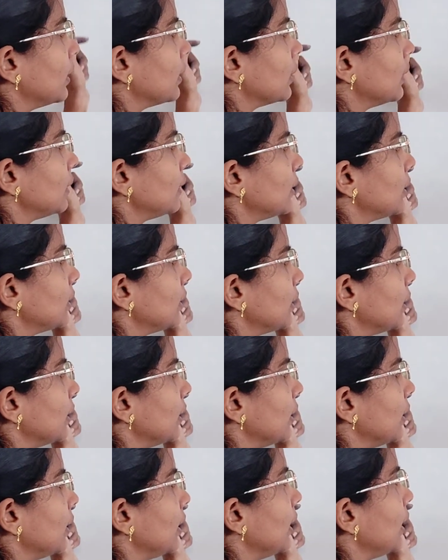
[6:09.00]
It is
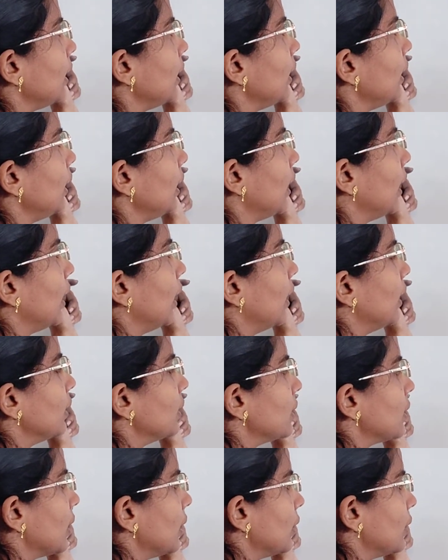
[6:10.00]
E
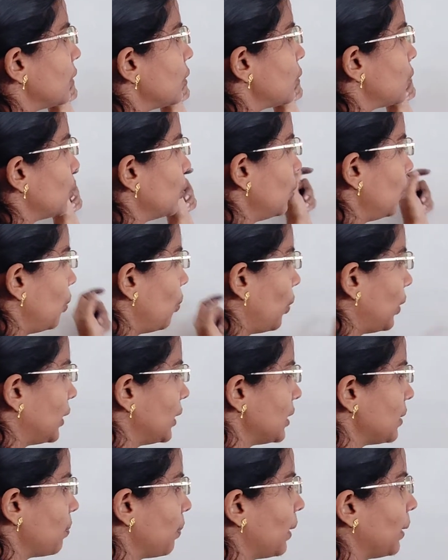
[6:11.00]
tends to, what
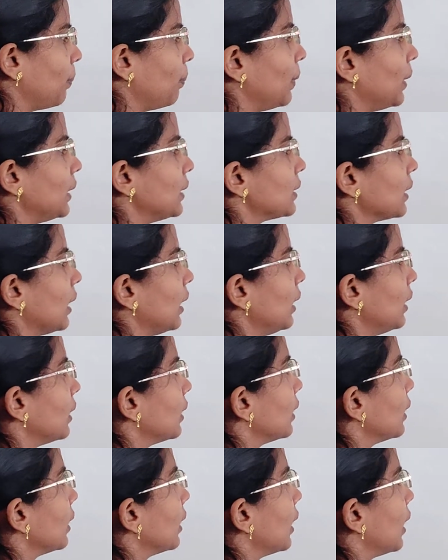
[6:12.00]
is my beta?
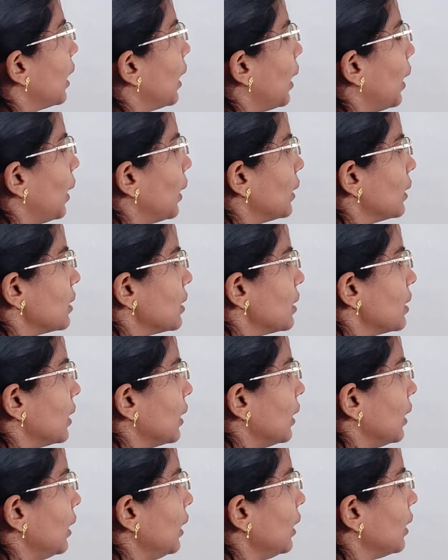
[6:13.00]

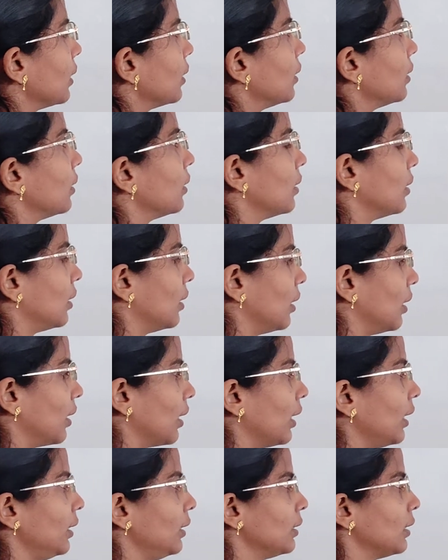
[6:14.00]
T.
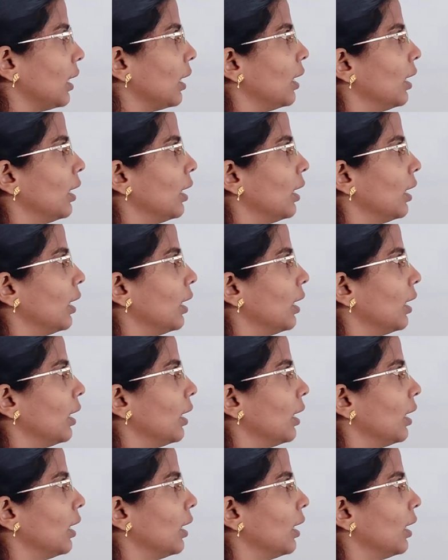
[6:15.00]
Right?